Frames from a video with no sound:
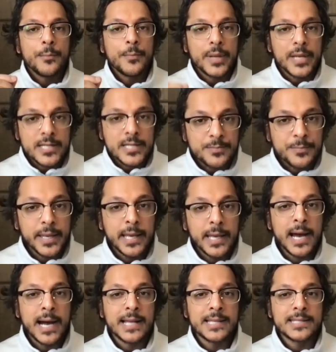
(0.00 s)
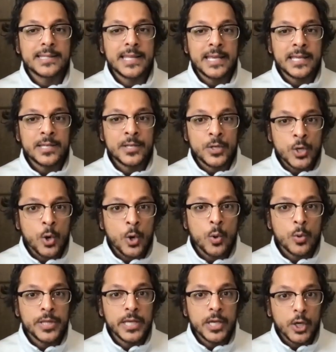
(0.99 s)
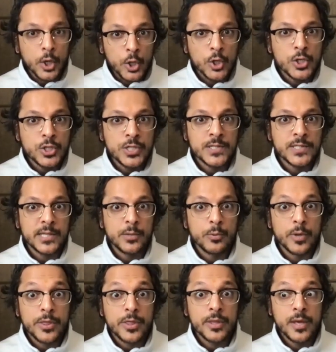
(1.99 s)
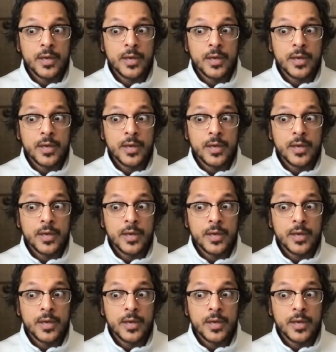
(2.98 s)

but it's because they know the urgency with